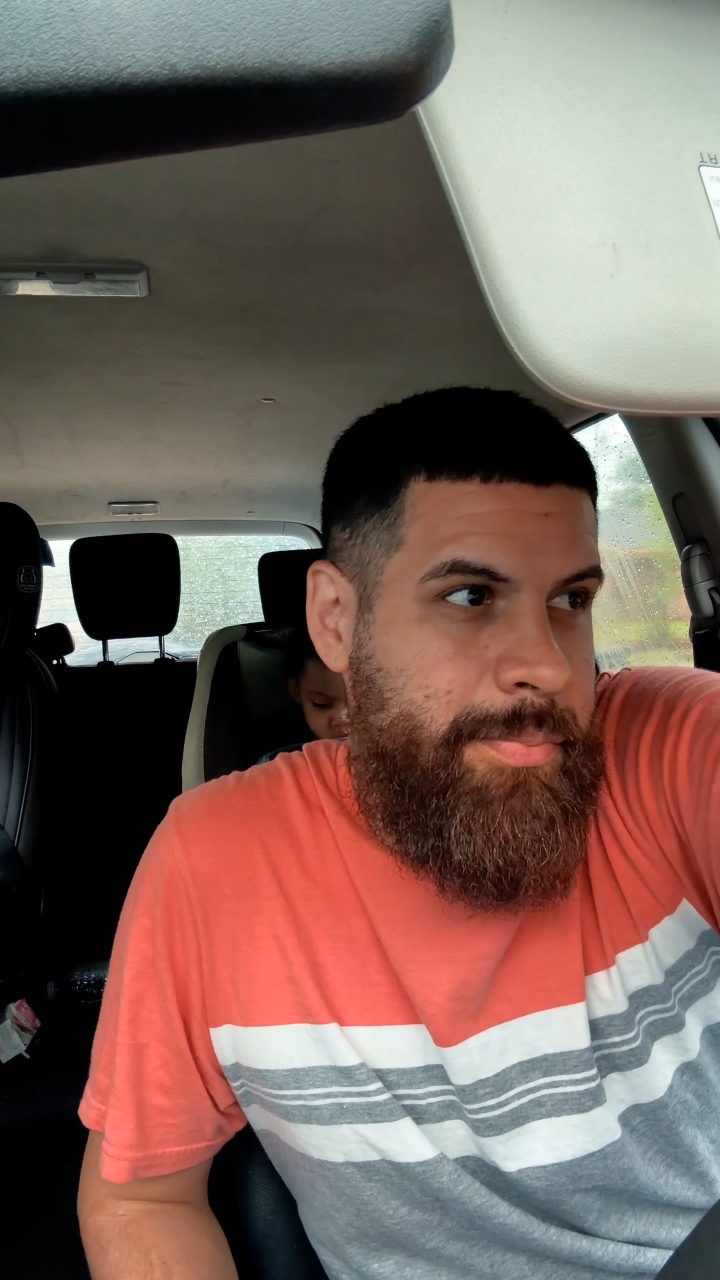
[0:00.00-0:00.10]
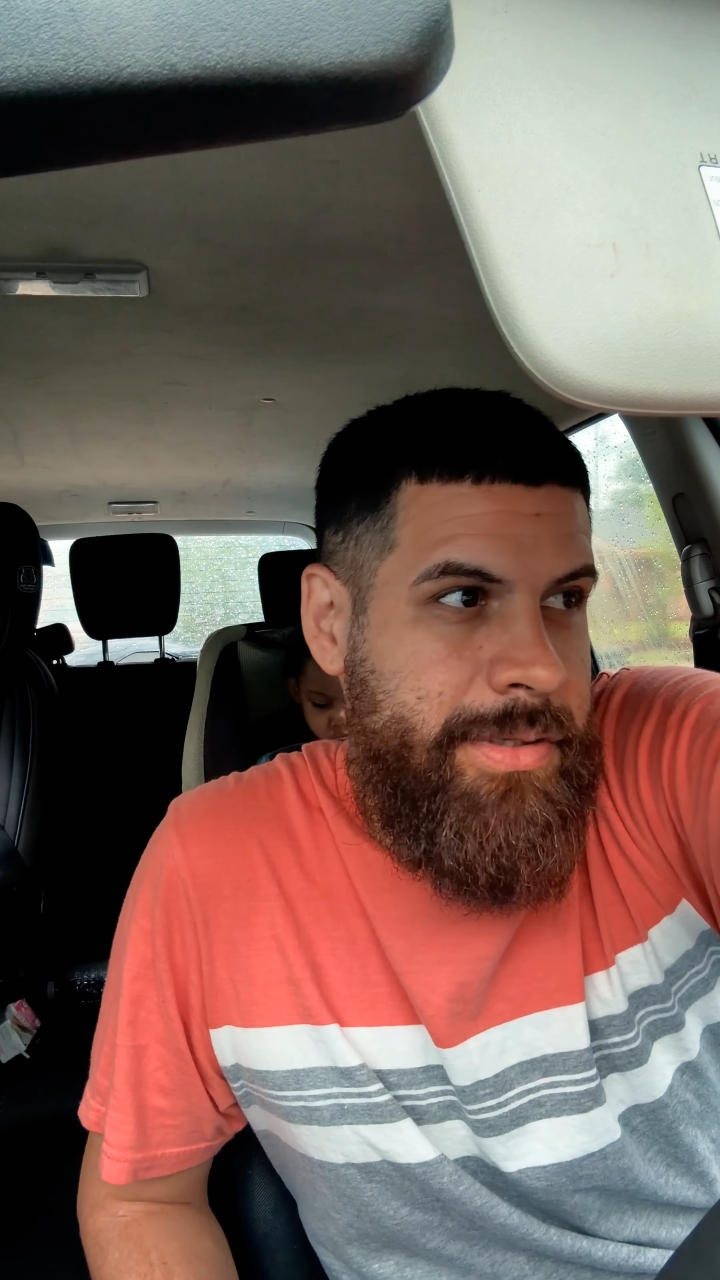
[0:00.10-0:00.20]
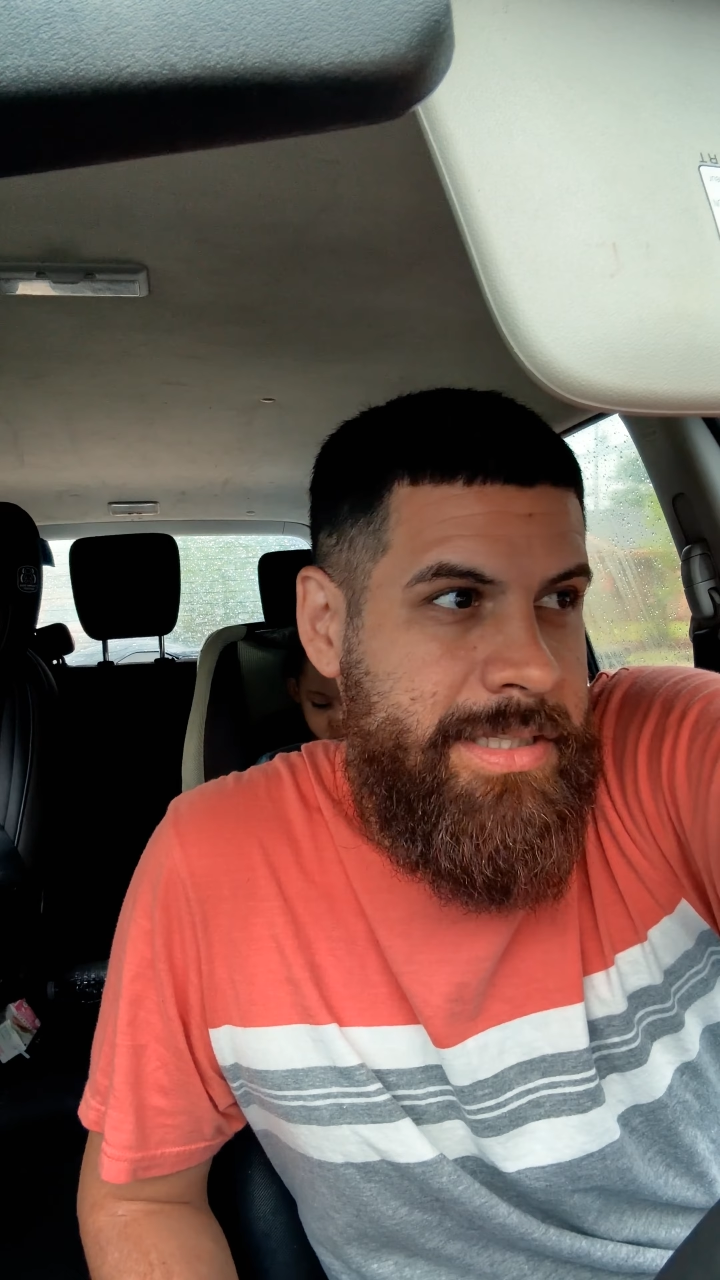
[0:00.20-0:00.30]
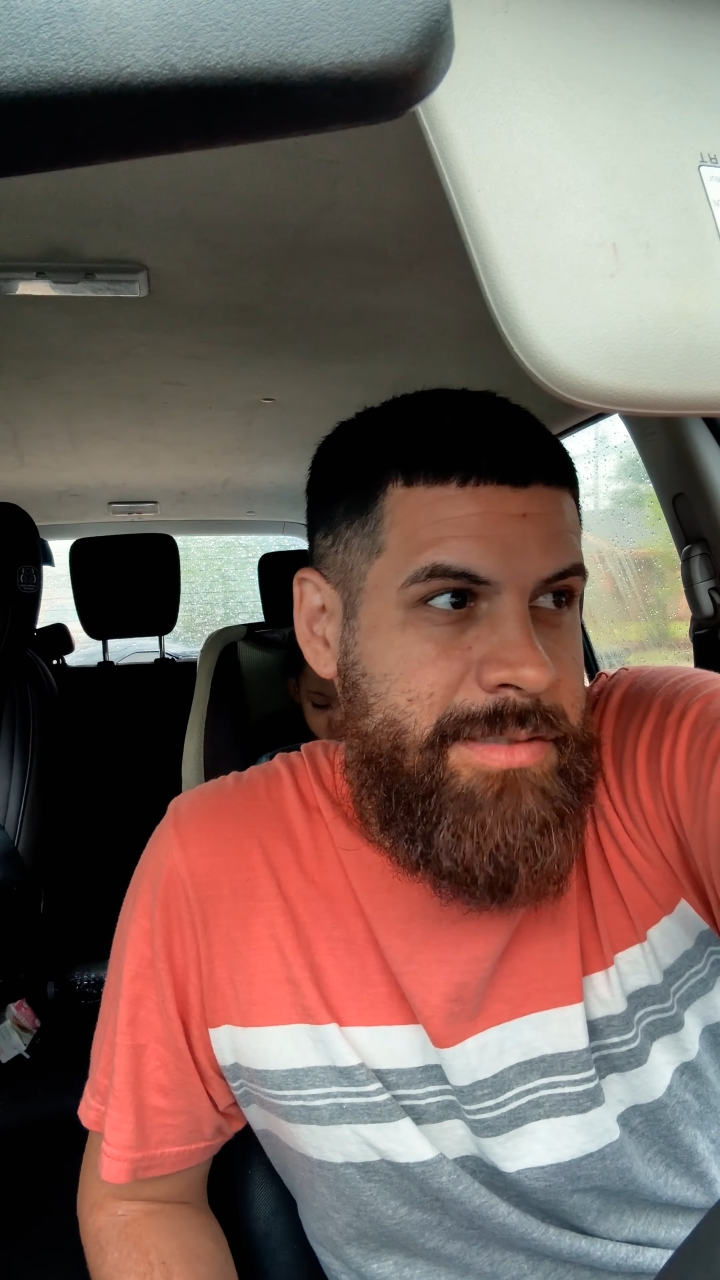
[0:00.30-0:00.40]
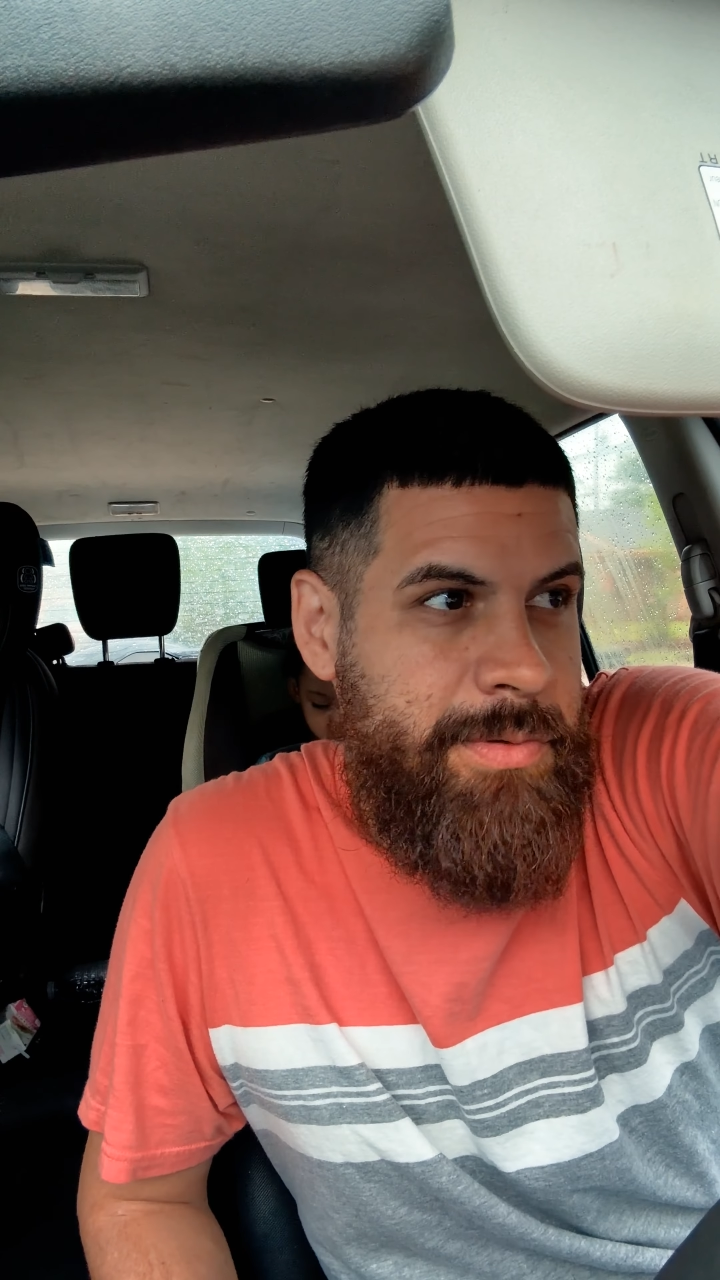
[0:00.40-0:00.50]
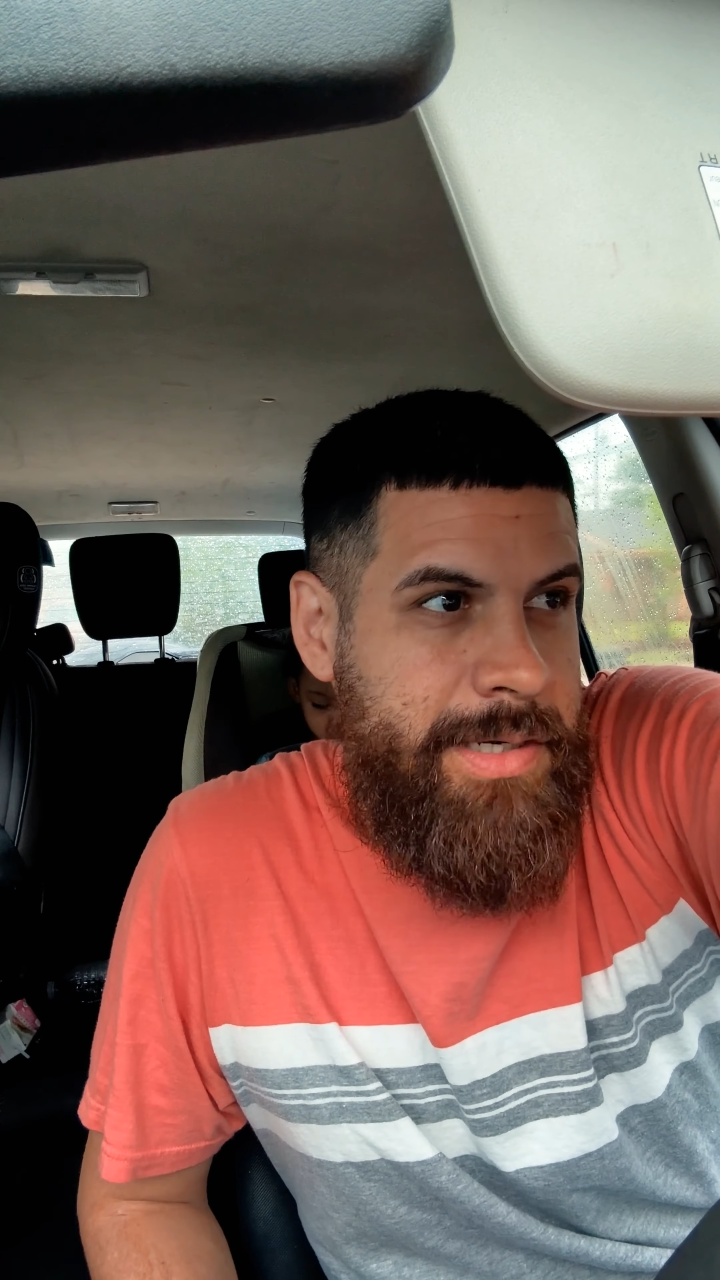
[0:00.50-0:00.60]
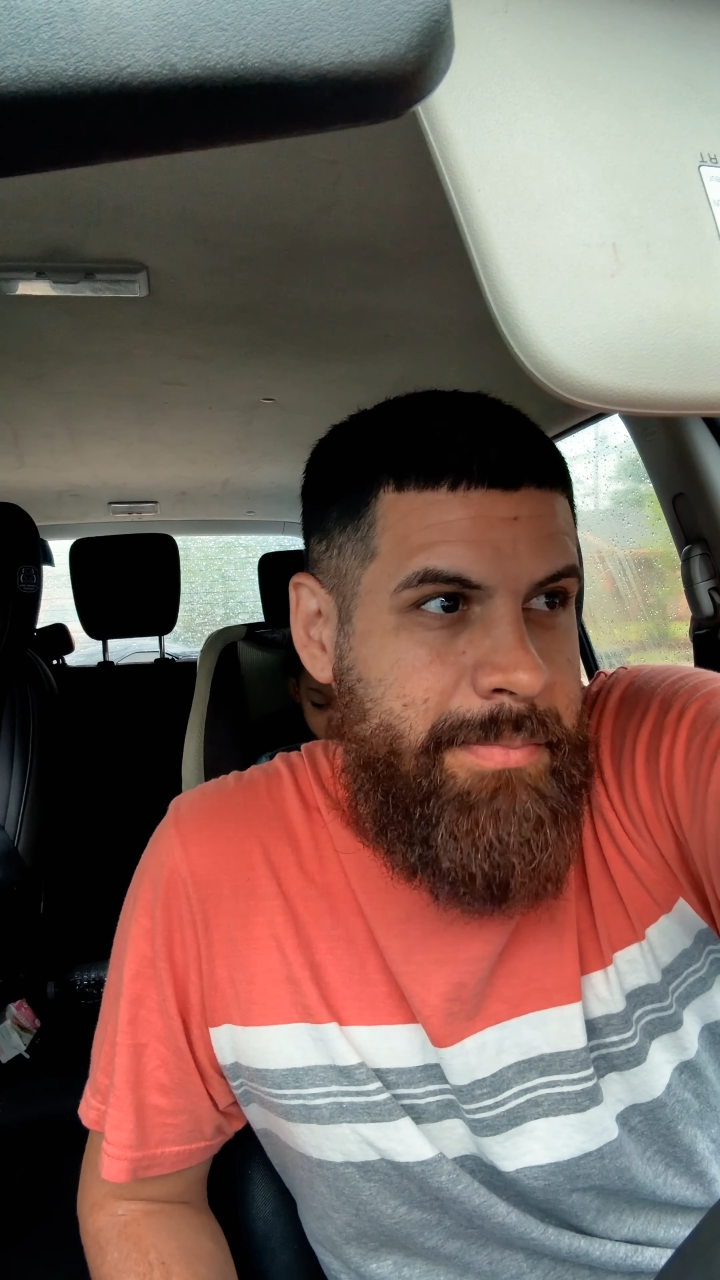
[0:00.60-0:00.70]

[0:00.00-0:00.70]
put this money